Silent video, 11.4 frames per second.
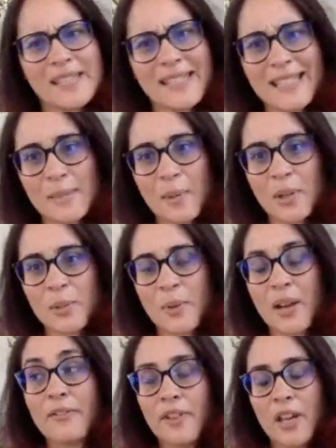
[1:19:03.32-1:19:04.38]
very pleasant
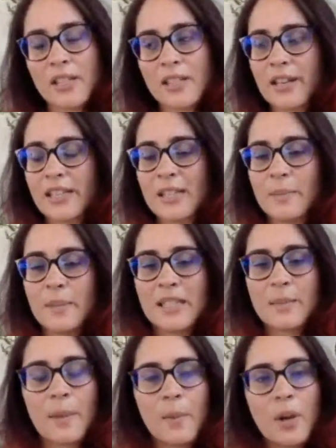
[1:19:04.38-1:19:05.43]
experience when I first started
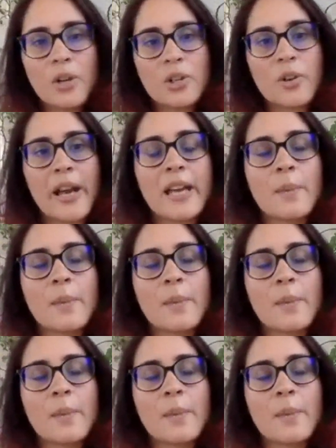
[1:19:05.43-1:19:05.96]
submitting my poetry.